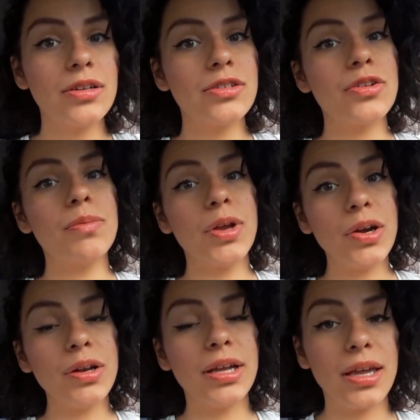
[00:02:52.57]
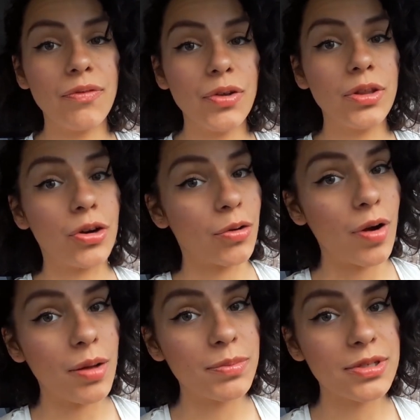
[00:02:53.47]
to merely give you their
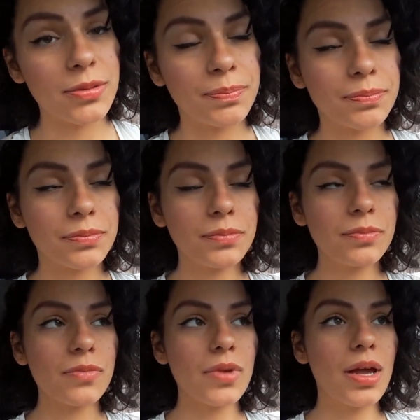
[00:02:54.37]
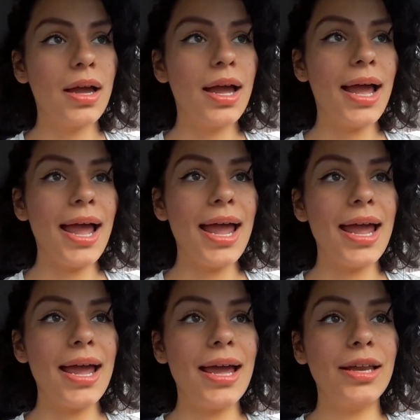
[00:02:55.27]
crumbs?
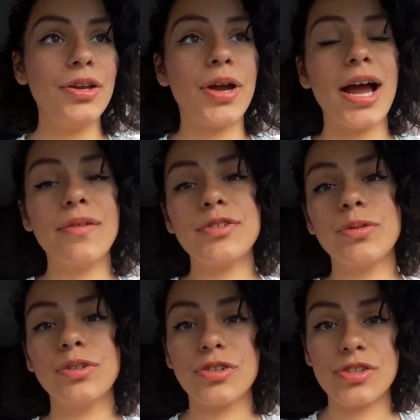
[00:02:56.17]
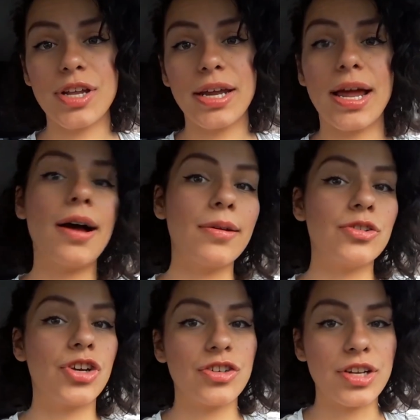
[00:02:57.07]
And you have to understand how to
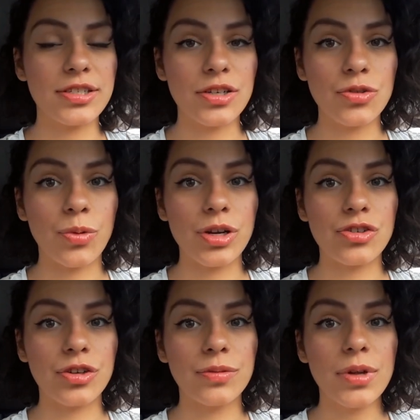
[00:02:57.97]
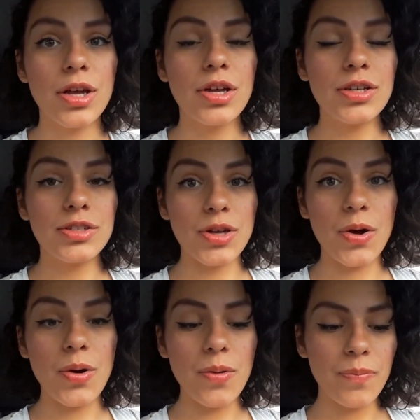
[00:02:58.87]
change that situation.
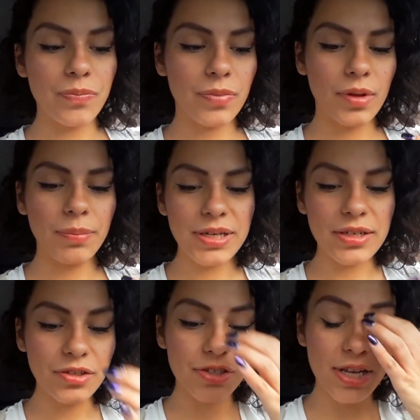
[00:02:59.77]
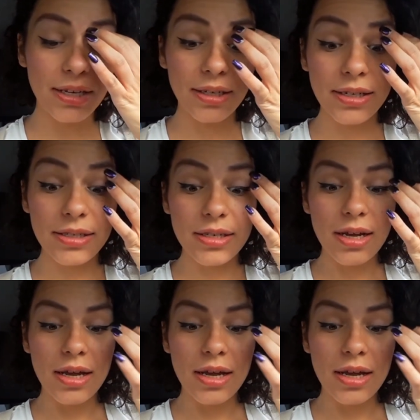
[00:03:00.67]
So please understand this.